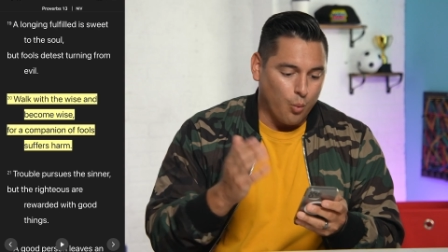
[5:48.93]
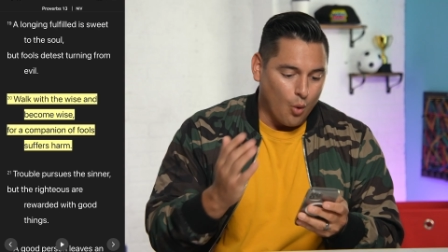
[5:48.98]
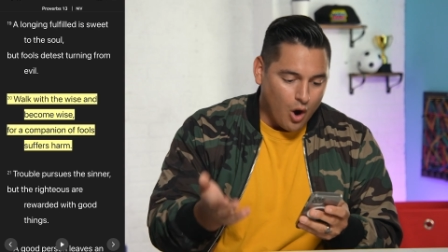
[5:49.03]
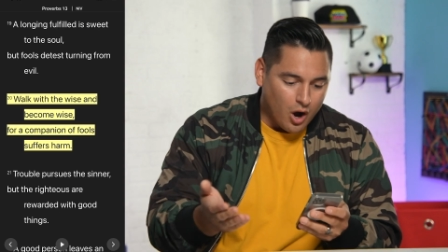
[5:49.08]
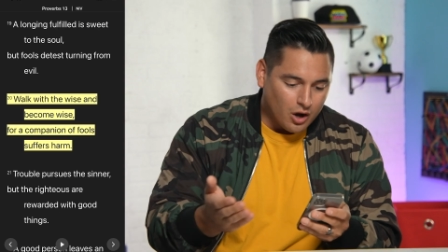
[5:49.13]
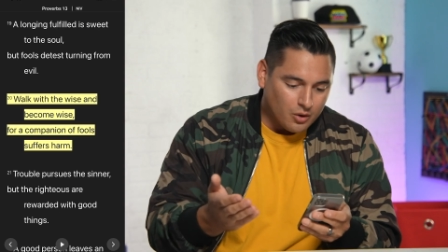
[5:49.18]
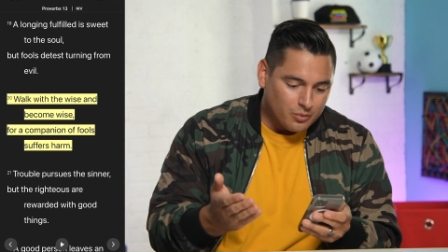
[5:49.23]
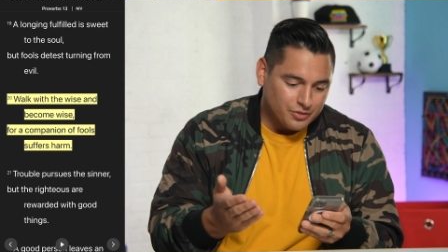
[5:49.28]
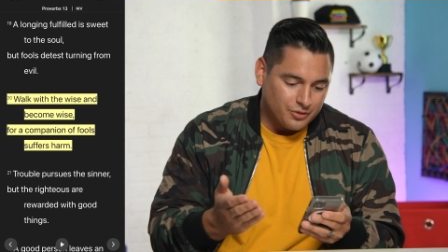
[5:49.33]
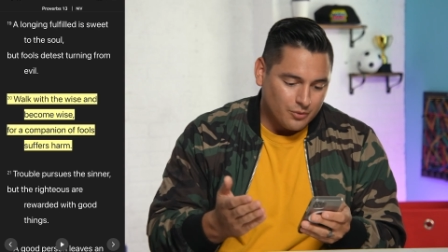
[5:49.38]

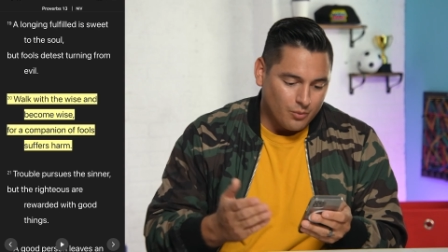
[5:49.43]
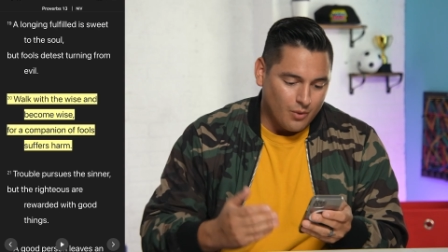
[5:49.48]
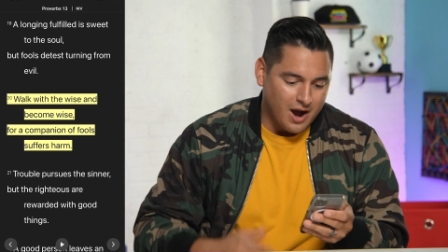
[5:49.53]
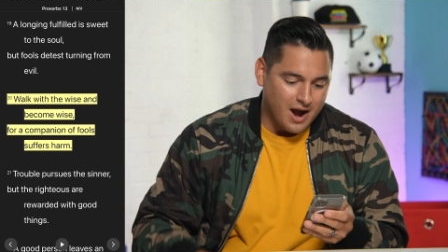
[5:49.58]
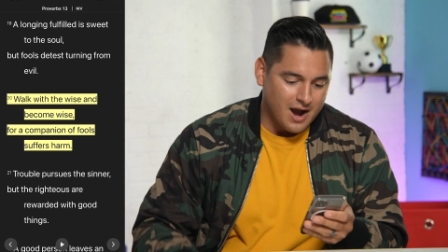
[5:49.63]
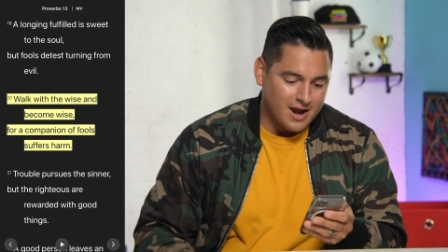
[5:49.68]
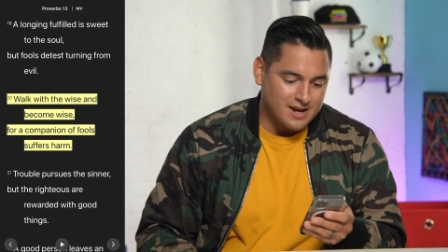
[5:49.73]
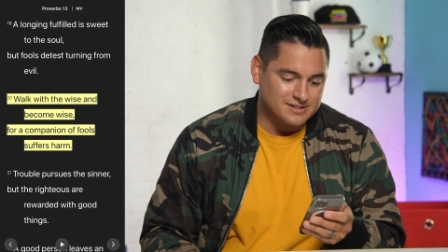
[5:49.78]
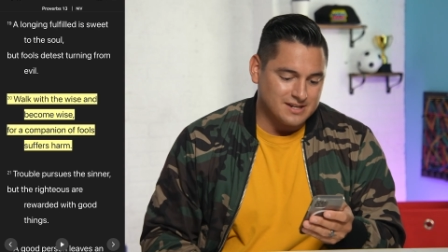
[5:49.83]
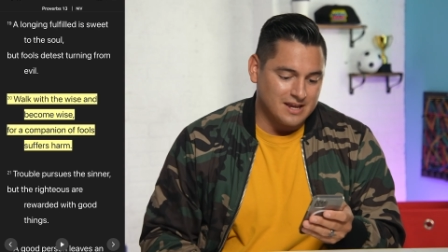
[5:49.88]
Walk with the
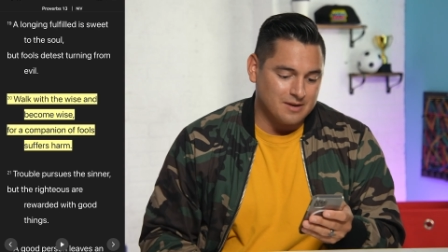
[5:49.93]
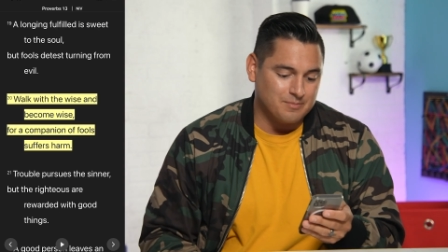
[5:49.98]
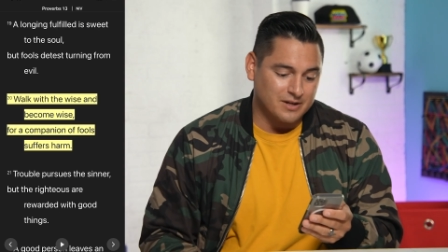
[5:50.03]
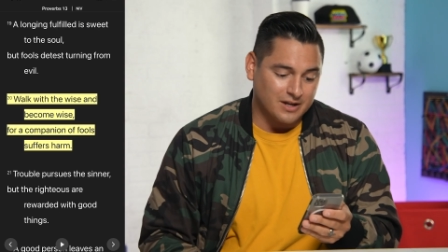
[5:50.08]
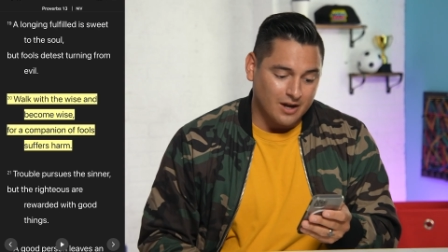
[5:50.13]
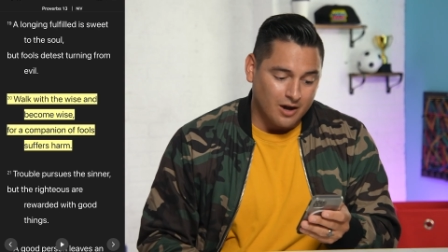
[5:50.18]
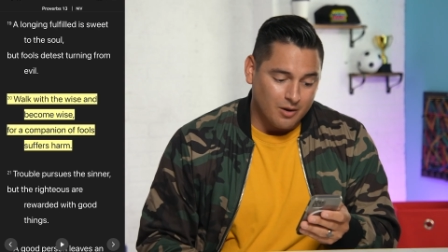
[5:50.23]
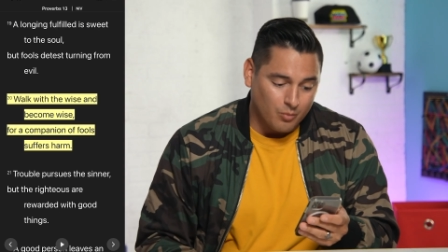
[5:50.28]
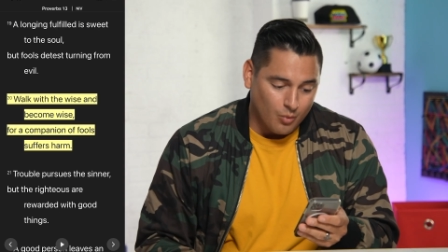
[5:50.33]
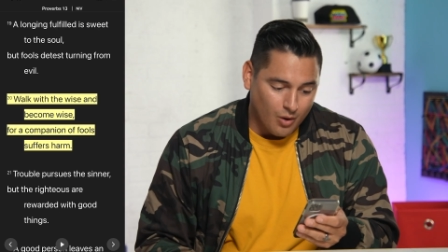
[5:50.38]
wise and
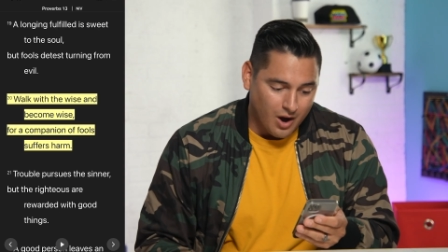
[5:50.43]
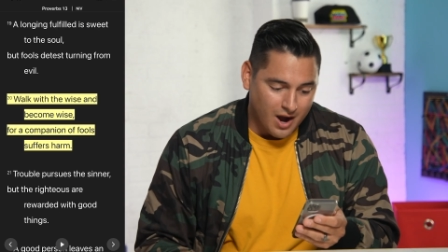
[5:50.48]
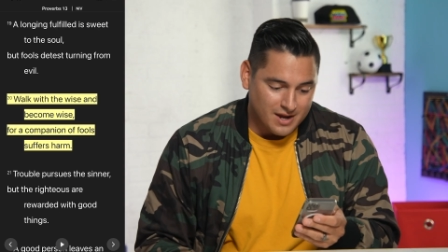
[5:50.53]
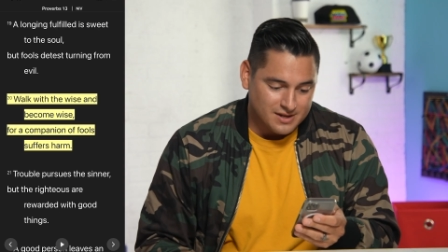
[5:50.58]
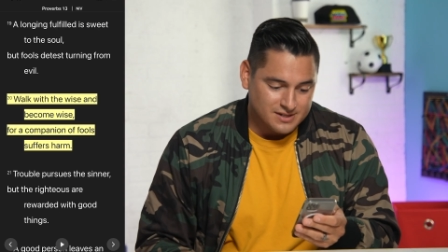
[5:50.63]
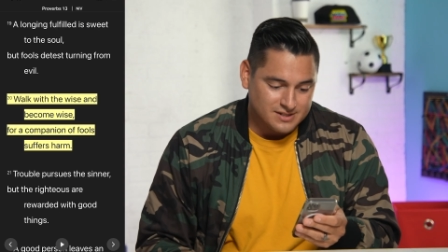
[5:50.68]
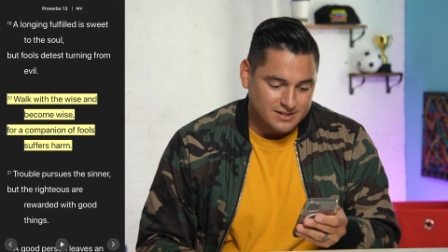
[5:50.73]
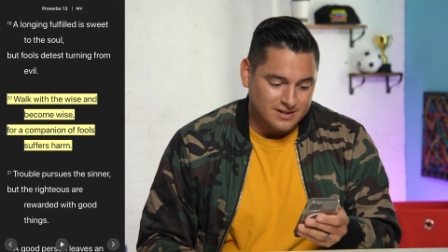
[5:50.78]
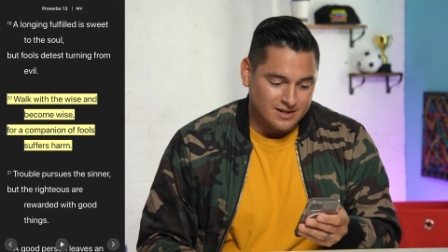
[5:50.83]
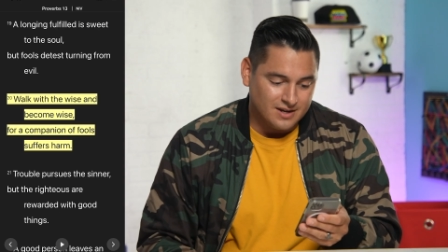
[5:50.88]
become
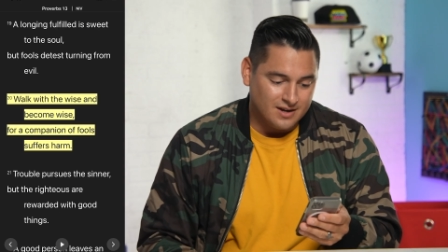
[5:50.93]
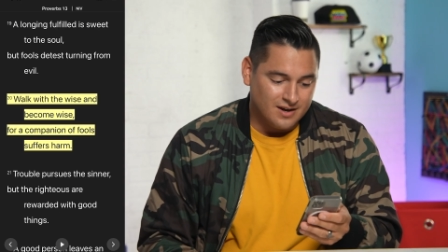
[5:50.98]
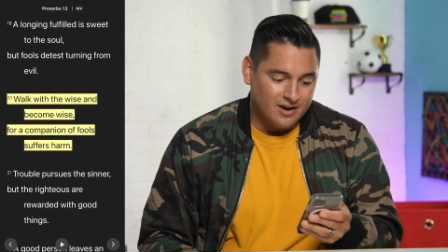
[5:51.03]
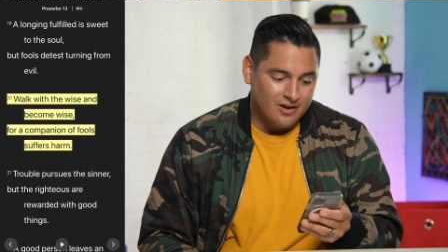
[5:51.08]
wise